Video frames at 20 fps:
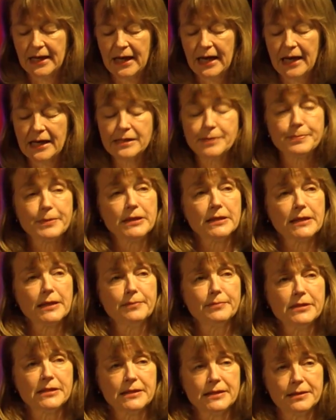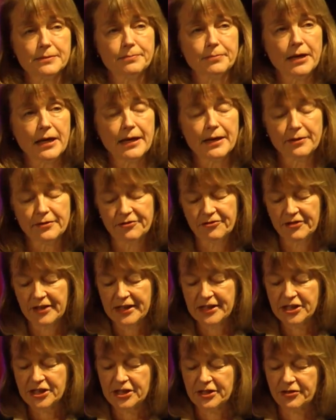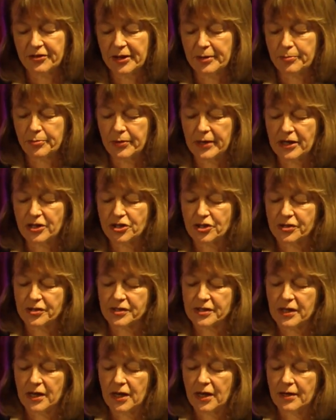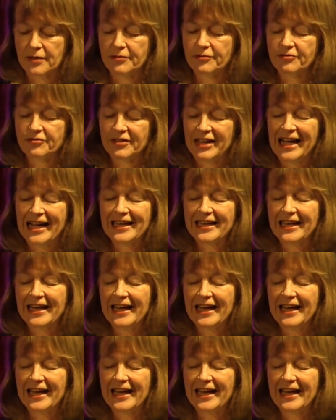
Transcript: has been limited by inflationary pressures on flat